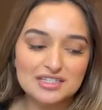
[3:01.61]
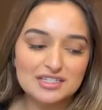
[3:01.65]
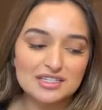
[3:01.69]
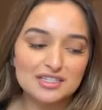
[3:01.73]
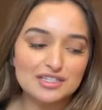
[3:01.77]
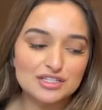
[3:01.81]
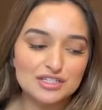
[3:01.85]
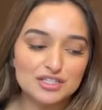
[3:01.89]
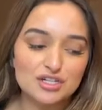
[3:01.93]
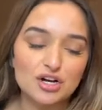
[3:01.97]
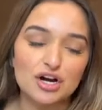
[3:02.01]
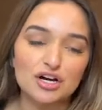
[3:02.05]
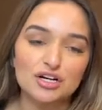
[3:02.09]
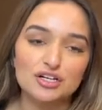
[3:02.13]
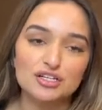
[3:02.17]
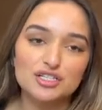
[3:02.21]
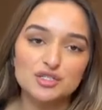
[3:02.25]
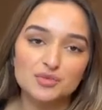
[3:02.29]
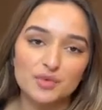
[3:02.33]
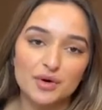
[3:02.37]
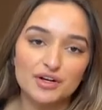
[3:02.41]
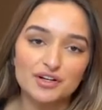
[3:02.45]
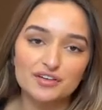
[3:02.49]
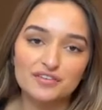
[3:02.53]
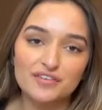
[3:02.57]
this dog
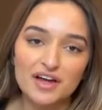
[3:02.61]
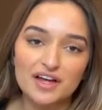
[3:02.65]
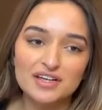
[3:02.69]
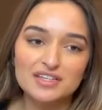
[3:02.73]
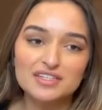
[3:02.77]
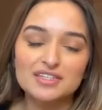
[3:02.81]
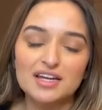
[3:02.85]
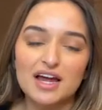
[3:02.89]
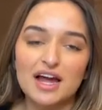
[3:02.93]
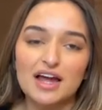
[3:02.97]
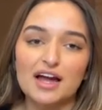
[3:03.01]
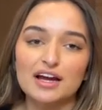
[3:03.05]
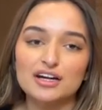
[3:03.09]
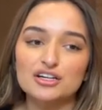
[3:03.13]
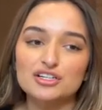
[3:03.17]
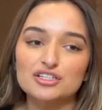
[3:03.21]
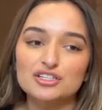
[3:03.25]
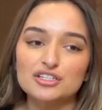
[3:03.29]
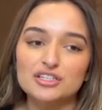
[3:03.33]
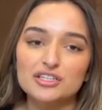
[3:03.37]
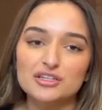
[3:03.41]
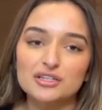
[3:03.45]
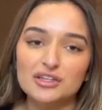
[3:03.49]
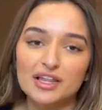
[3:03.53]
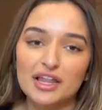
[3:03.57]
sweater vest. I
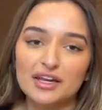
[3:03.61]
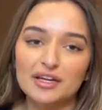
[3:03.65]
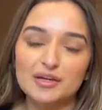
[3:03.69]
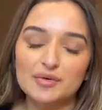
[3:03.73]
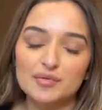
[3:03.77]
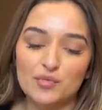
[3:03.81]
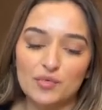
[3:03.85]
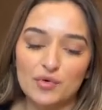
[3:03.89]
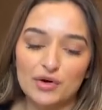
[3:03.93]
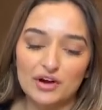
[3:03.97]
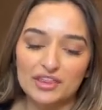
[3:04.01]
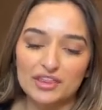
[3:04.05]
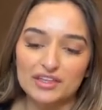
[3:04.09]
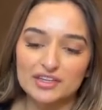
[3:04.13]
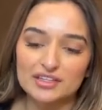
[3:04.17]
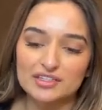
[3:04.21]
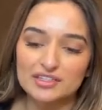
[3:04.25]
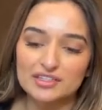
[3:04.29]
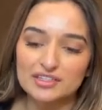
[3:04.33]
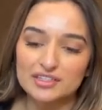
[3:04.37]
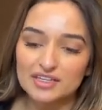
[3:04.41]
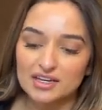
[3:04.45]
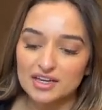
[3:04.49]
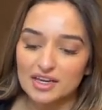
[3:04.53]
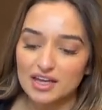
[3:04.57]
actually let him wear
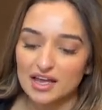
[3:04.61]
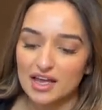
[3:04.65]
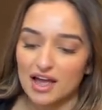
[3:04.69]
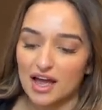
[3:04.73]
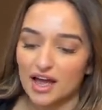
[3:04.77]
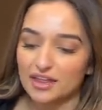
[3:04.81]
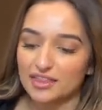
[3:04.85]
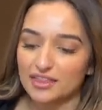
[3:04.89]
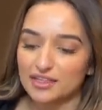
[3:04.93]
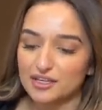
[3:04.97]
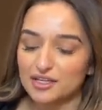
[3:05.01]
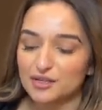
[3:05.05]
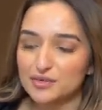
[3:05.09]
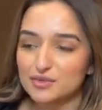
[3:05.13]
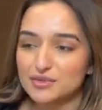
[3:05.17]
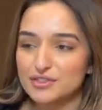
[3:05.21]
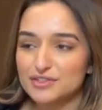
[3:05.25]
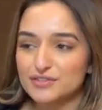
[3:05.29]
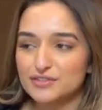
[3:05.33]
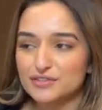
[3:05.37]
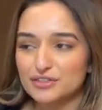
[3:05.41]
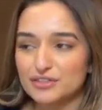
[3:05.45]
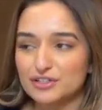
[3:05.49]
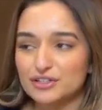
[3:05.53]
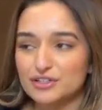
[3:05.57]
this I think it was
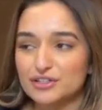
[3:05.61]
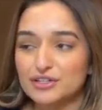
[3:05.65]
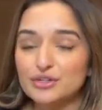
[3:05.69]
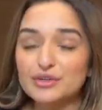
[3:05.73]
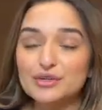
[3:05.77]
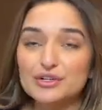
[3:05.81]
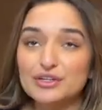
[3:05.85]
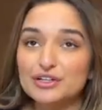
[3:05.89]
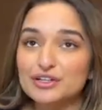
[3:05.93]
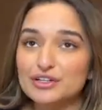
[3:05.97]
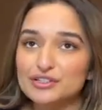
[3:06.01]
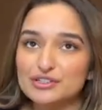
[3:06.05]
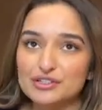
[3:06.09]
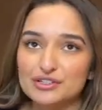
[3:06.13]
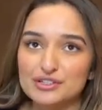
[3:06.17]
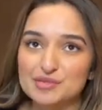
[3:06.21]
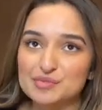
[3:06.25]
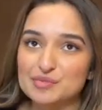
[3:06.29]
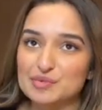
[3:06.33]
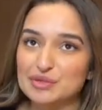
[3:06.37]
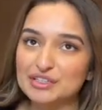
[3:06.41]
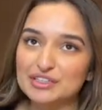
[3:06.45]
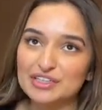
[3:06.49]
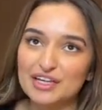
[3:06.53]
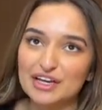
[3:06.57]
for New Year's or his
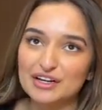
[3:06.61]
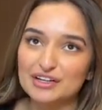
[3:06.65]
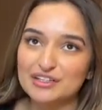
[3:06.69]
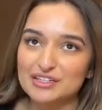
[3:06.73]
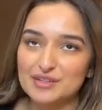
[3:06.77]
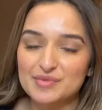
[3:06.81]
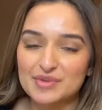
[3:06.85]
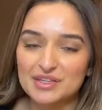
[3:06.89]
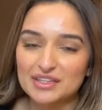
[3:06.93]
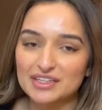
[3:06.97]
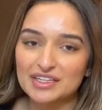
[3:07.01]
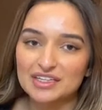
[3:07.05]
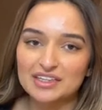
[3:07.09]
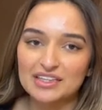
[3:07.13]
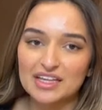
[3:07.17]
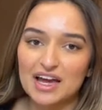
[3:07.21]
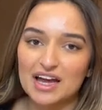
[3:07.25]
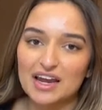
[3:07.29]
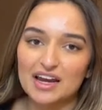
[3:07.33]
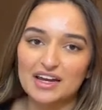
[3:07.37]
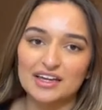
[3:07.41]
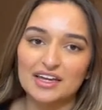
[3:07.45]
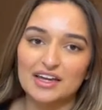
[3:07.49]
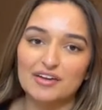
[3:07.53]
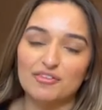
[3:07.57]
birthday or something like
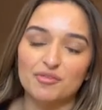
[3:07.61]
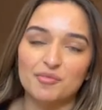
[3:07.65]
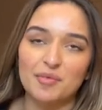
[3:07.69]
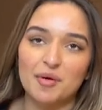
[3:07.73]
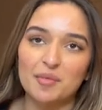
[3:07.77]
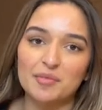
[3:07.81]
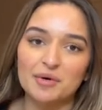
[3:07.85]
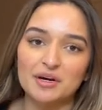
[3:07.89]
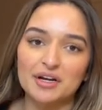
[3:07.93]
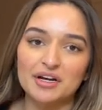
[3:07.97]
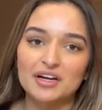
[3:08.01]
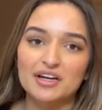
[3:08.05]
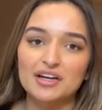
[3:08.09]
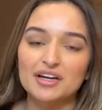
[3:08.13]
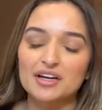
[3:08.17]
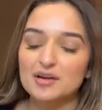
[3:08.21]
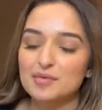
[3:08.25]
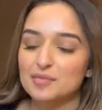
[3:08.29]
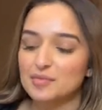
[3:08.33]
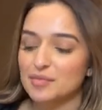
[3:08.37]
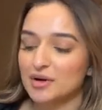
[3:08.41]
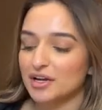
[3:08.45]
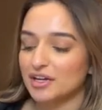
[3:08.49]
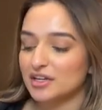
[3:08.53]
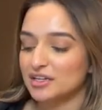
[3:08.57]
that. I can't remember,
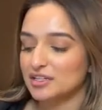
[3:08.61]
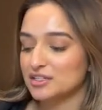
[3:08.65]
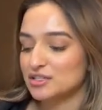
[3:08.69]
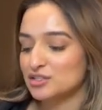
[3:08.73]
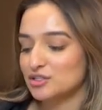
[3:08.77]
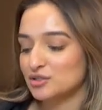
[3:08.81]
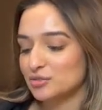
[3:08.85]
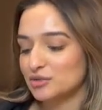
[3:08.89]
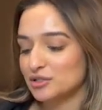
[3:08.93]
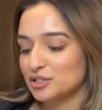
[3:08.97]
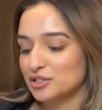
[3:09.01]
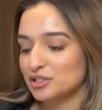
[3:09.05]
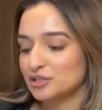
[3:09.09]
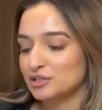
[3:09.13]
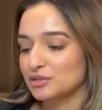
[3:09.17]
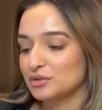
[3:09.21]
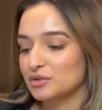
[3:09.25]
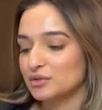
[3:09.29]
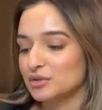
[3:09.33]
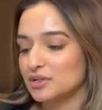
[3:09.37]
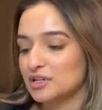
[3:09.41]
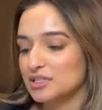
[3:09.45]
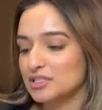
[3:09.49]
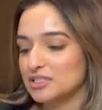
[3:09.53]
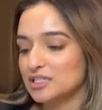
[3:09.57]
but it's super
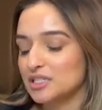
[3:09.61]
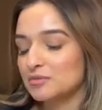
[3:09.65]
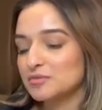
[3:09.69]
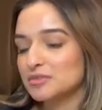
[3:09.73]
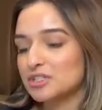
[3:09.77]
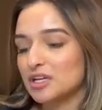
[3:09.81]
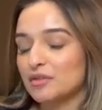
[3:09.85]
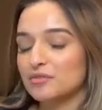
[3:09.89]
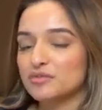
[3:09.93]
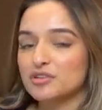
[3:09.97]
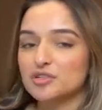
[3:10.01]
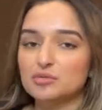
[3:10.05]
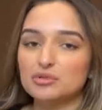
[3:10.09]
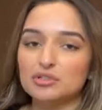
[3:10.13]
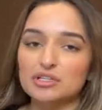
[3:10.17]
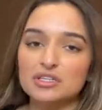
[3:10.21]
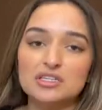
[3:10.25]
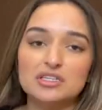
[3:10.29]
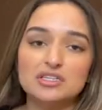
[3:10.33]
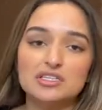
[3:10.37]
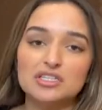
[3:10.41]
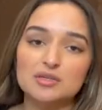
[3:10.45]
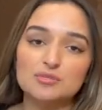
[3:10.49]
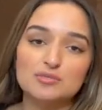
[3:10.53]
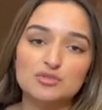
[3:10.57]
cute. It seems comfortable,
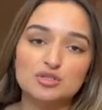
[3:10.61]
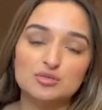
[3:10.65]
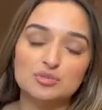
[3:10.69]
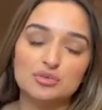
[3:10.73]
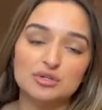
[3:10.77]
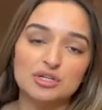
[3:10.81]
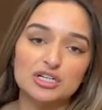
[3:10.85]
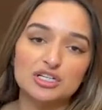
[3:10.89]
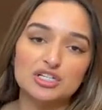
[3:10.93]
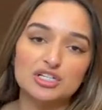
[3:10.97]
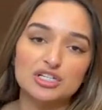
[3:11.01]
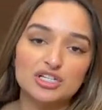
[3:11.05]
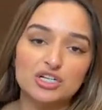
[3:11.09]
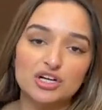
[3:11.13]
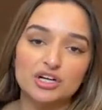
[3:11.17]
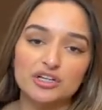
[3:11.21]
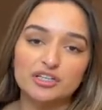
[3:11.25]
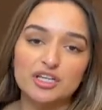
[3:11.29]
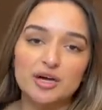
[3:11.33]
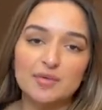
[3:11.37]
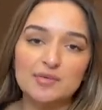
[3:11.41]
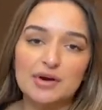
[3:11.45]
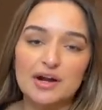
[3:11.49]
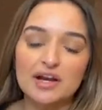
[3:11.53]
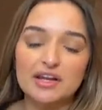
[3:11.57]
doesn't seem super itchy on
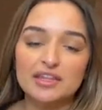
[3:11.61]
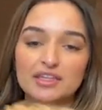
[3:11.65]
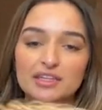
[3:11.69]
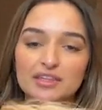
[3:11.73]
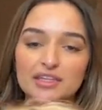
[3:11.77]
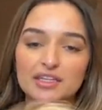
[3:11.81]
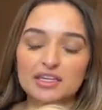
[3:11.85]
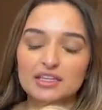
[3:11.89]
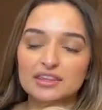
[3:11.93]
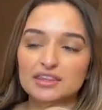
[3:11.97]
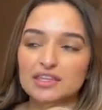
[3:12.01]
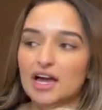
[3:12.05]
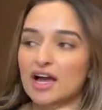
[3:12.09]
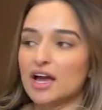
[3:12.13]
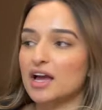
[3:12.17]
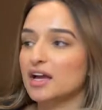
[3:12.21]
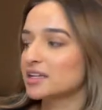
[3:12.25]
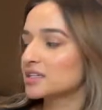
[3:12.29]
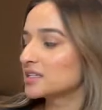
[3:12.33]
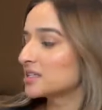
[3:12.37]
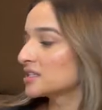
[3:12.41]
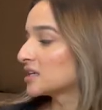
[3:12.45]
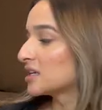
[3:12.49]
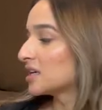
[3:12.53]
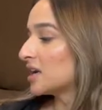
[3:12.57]
them or anything like that.